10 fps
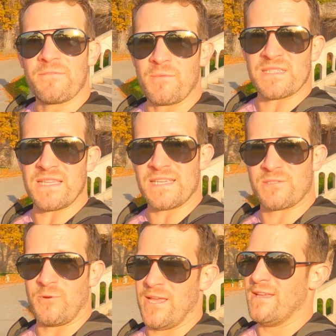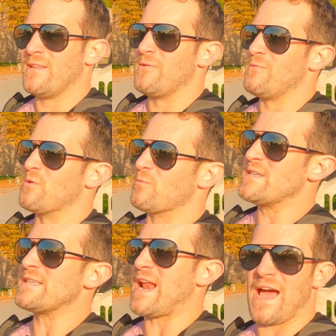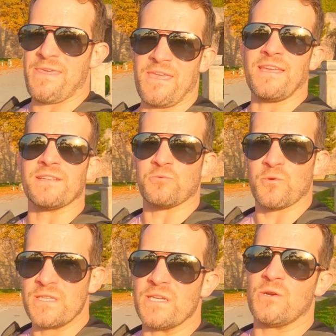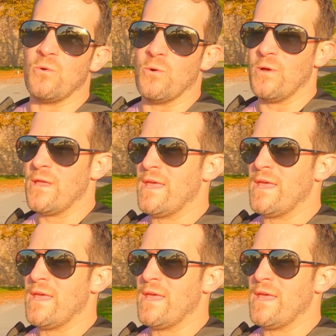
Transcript: in from this last way, the reason I think it's really cool